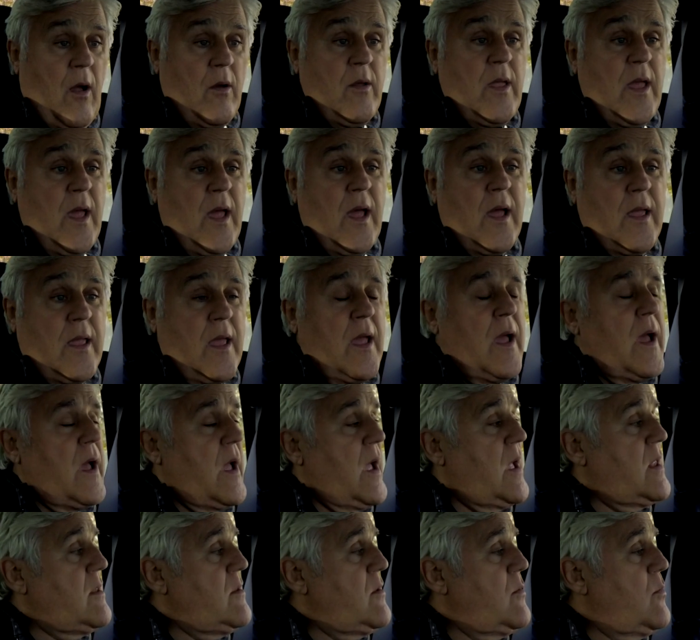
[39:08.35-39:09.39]
something. Oh, yeah,
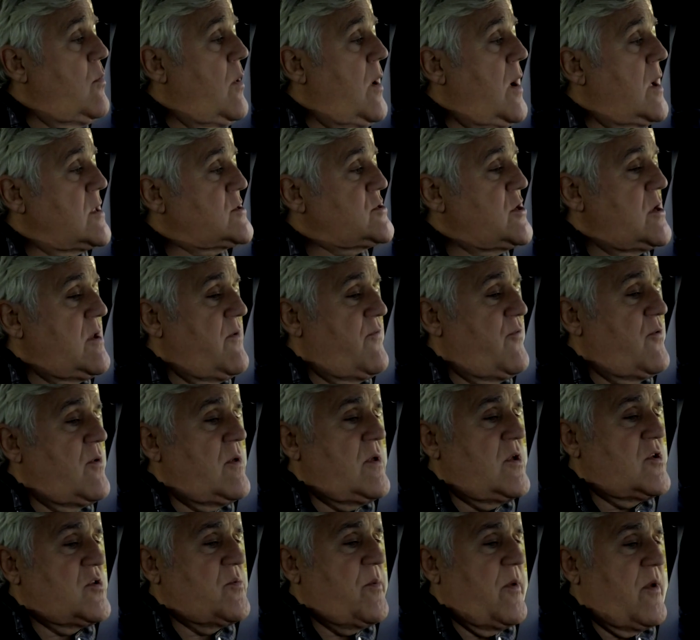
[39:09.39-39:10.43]
yeah. And you watch, and a few
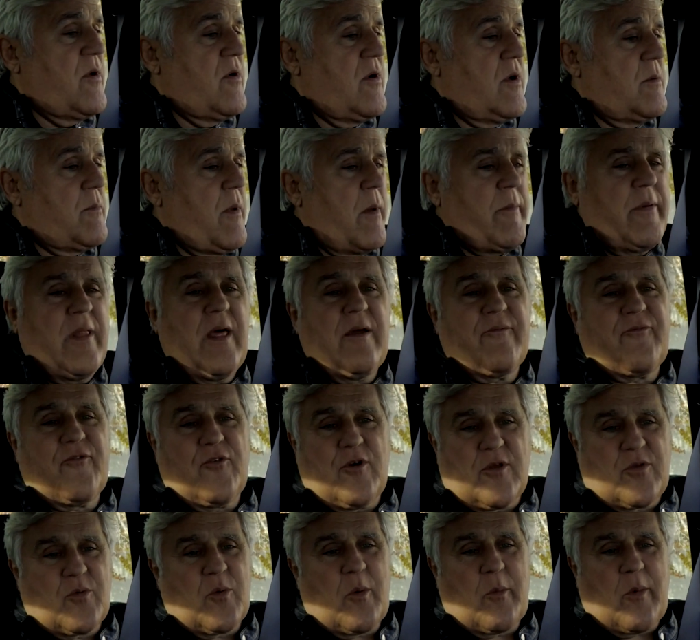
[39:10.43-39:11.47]
years we'll be going, remember that
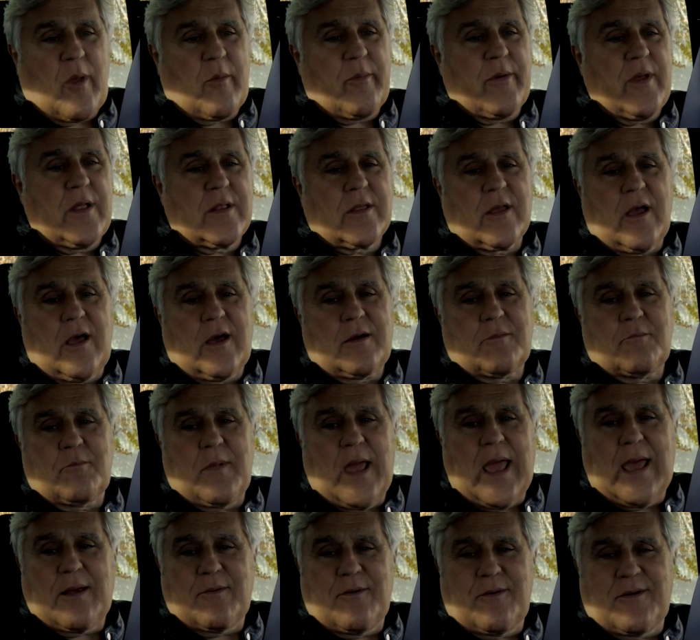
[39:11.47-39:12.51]
first one we built? Oh,
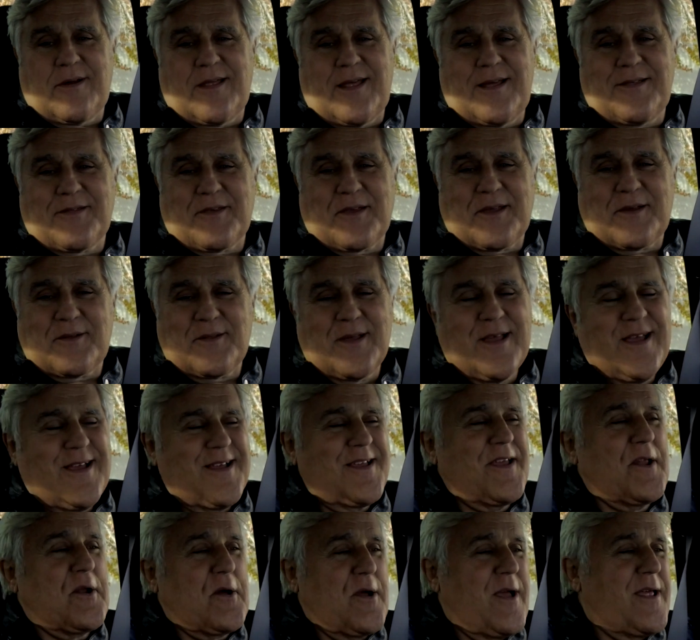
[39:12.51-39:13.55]
man, look at that thing.
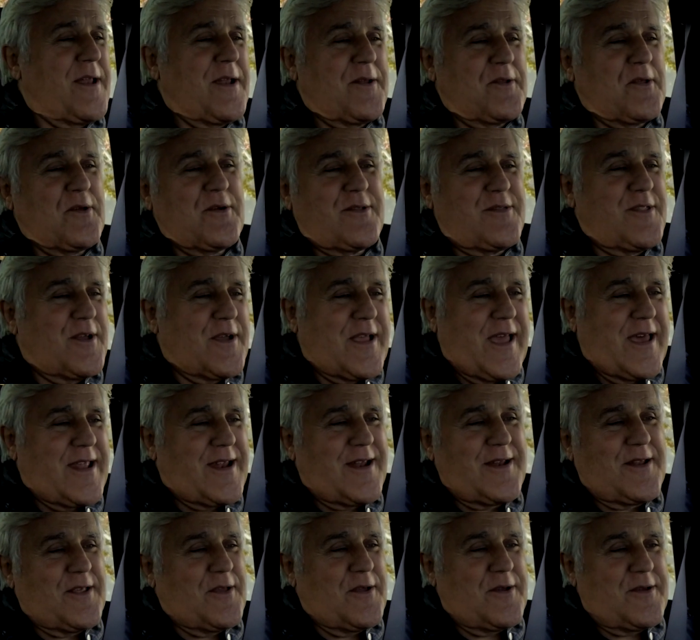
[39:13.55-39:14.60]
You know, and you'll look at
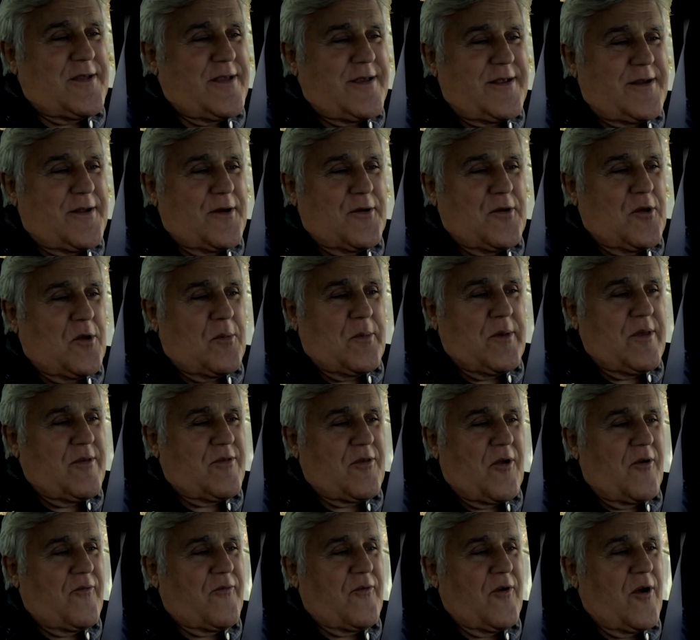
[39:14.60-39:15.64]
it, you, you know, you'll be
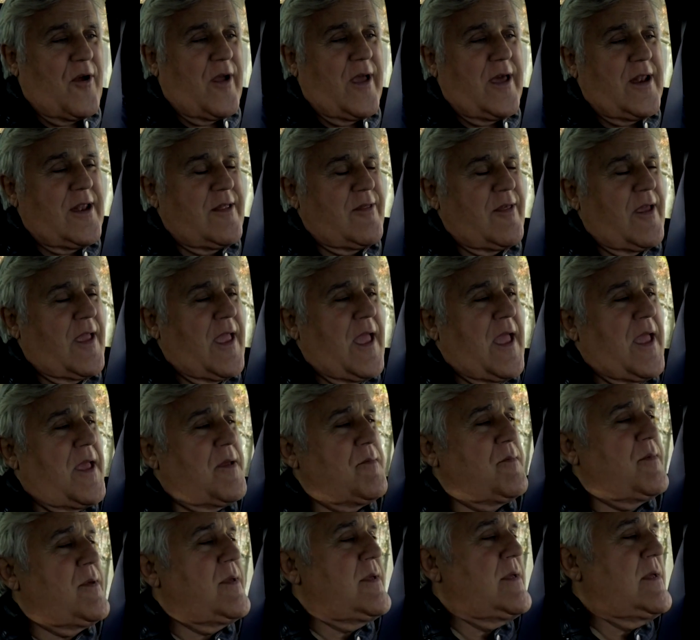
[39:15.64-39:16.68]
so far ahead of the game.
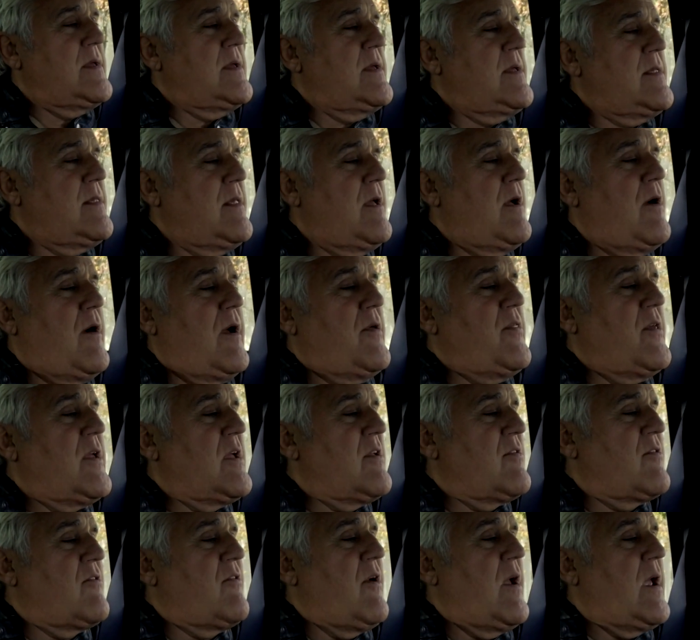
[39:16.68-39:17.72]
No, I think
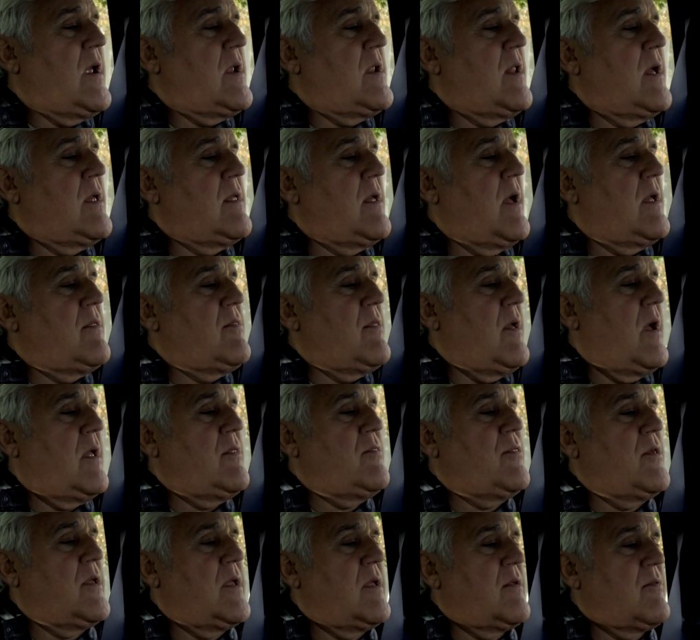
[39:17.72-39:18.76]
it's great. I, I, I,
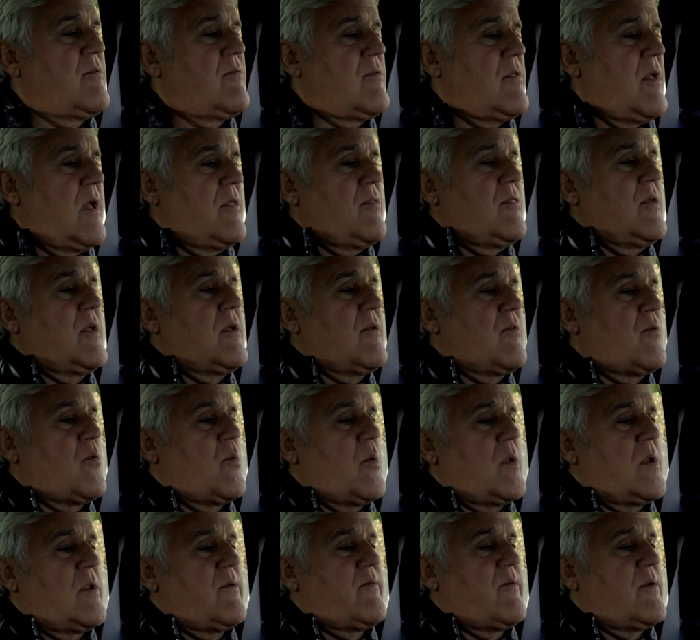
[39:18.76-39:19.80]
think, it's, I think it's
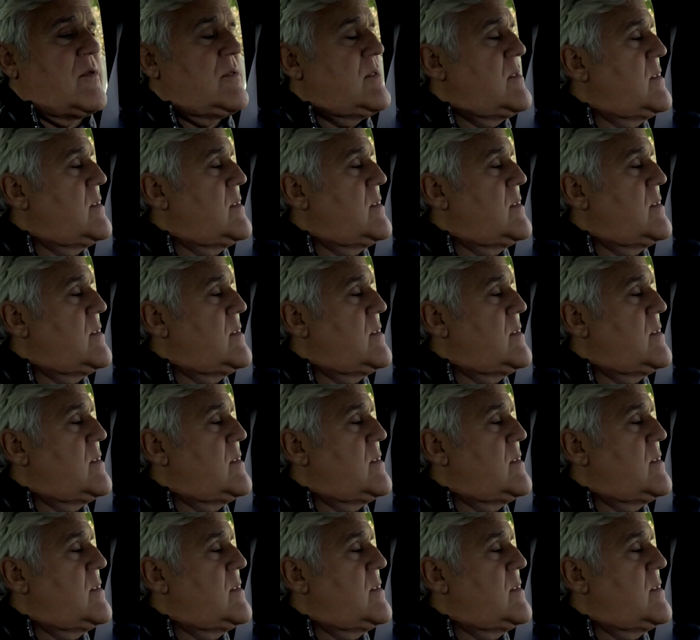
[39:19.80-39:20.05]
wonderful.